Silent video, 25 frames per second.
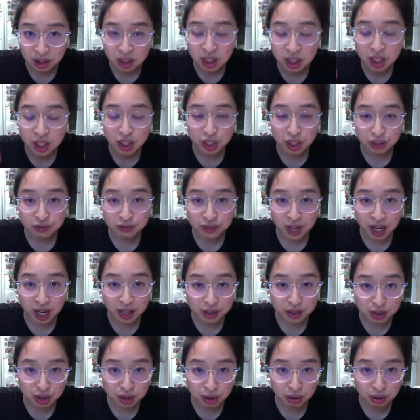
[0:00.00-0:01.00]
You've
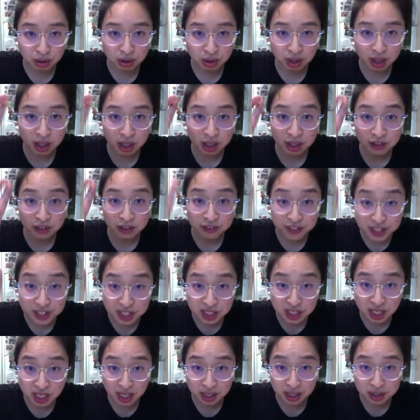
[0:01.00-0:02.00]
got your
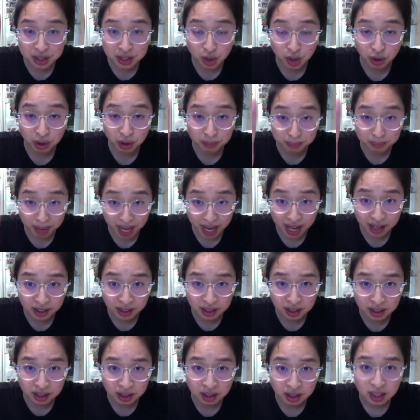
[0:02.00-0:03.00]
fishtails going
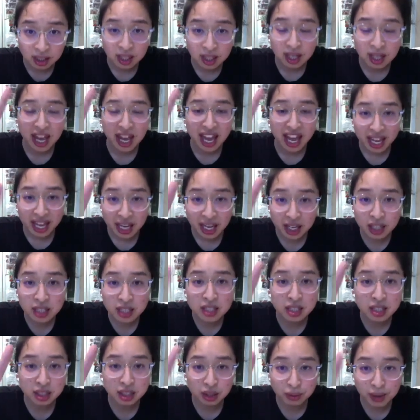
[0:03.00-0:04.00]
back, and
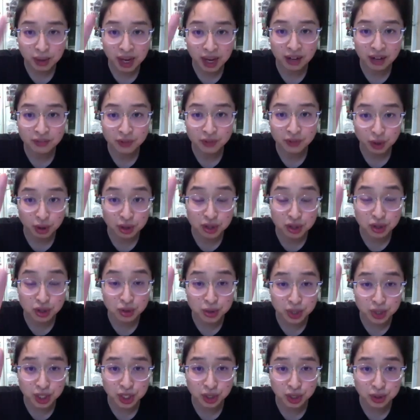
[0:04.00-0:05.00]
you have your Suzy
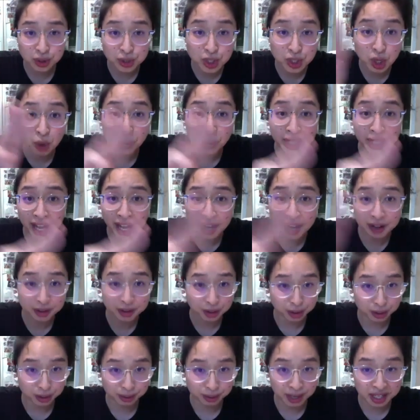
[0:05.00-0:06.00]
Q's going either
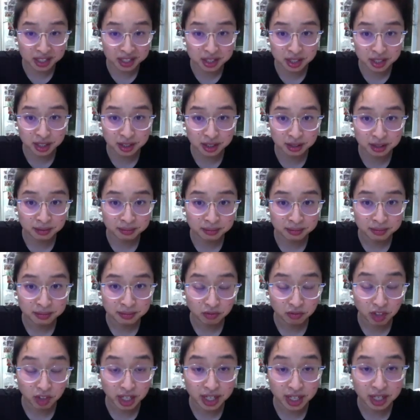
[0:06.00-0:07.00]
direction,
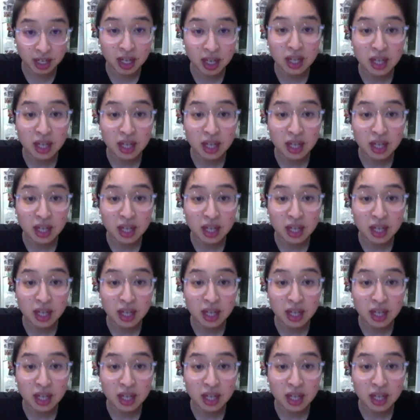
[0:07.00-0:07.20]
right?